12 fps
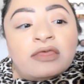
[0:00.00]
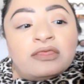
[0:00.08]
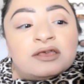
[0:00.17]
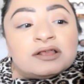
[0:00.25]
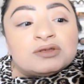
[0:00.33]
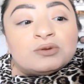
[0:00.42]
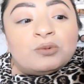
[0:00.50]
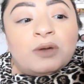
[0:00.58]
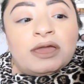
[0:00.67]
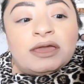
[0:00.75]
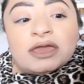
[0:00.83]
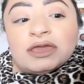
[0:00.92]
This
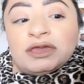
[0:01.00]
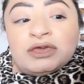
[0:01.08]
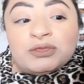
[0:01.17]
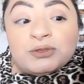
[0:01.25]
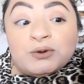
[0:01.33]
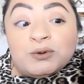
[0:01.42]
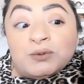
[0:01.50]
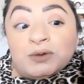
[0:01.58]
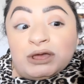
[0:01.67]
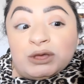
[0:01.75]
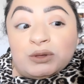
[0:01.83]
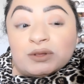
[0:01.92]
Way
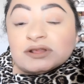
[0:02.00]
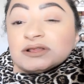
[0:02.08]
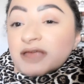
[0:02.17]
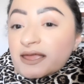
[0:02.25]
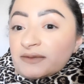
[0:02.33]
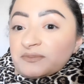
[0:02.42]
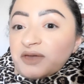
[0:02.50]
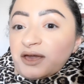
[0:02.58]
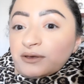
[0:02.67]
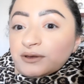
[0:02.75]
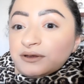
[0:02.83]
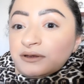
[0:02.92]
Ethereal setting
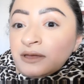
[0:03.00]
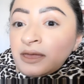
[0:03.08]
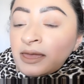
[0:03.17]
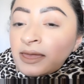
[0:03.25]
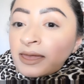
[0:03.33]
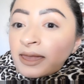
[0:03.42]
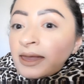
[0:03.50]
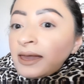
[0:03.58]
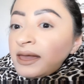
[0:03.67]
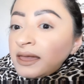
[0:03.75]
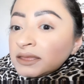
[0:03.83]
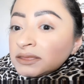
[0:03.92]
powder.
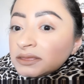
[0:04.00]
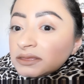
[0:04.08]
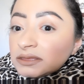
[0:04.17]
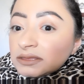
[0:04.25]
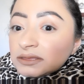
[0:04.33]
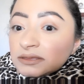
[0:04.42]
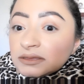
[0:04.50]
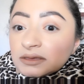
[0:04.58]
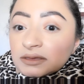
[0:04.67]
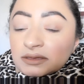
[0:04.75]
And